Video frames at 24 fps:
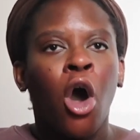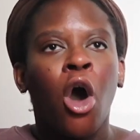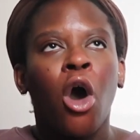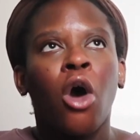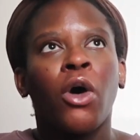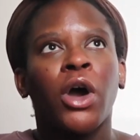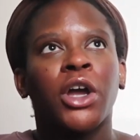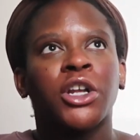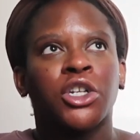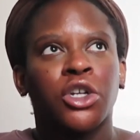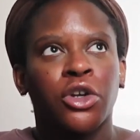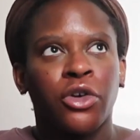
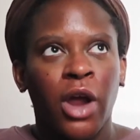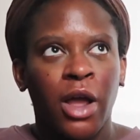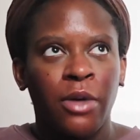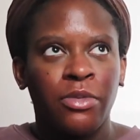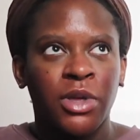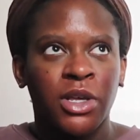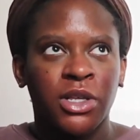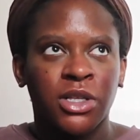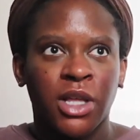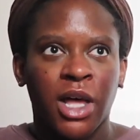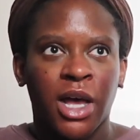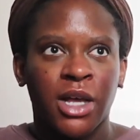oh, I should grab
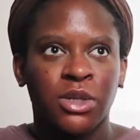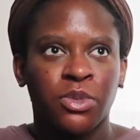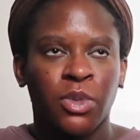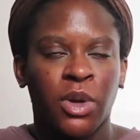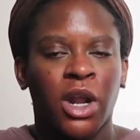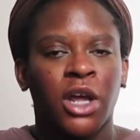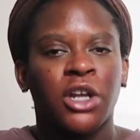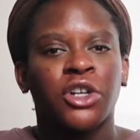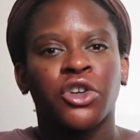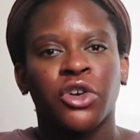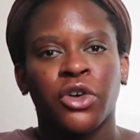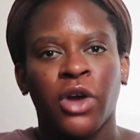this last
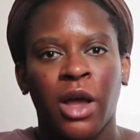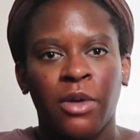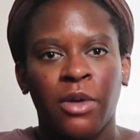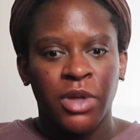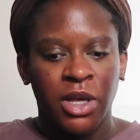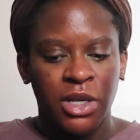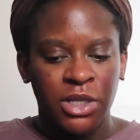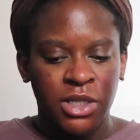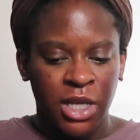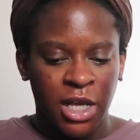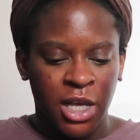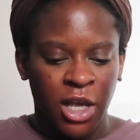minute, I should this.